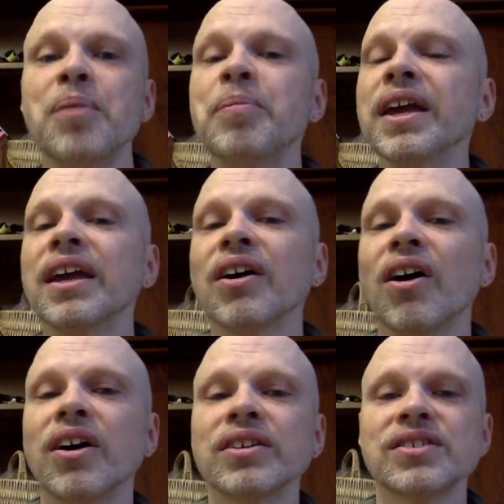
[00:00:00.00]
Making
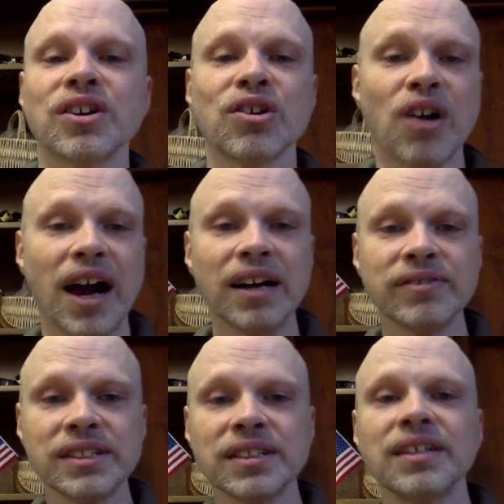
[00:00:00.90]
arts and
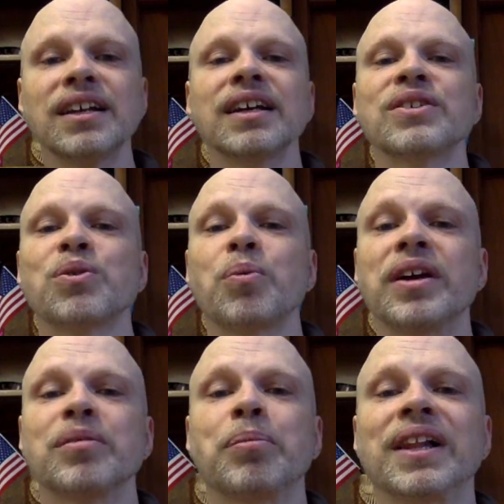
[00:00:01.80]
crafts is a
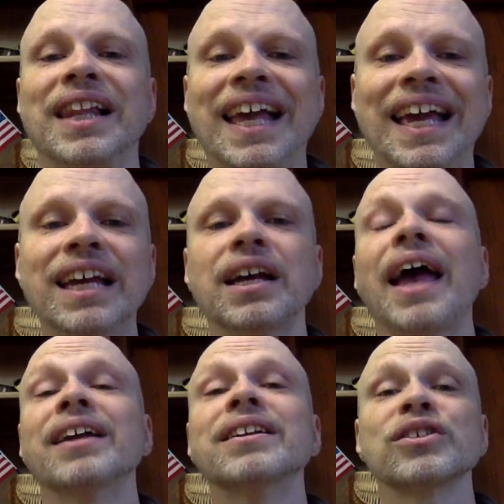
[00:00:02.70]
way to play
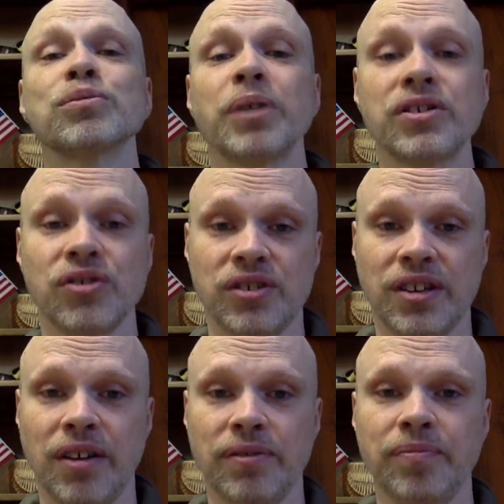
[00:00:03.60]
and express
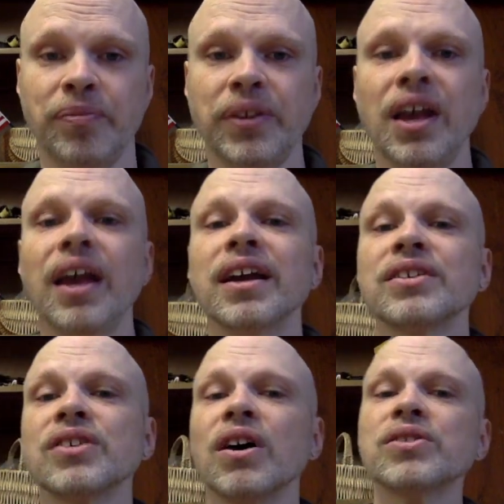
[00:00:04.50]
yourself.
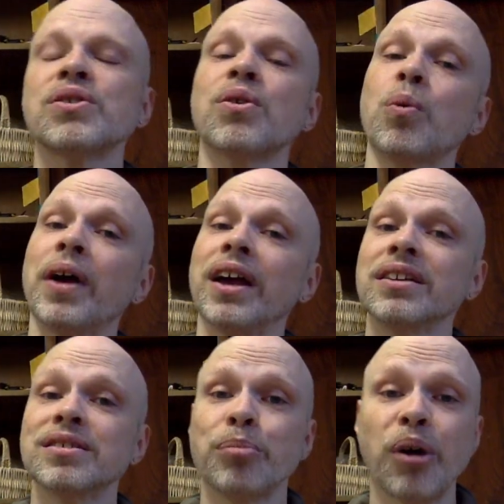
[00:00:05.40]
It's also a
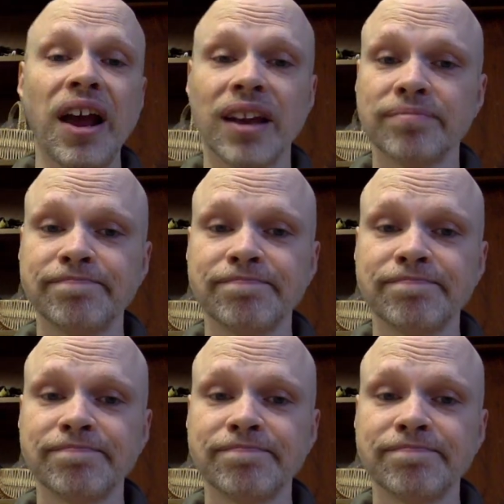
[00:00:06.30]
way to pray.